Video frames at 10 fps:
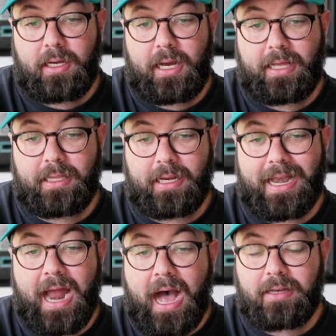I think
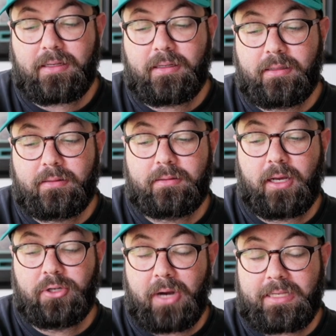not
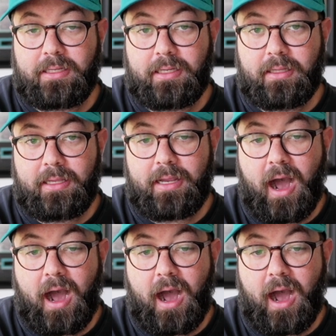addressing the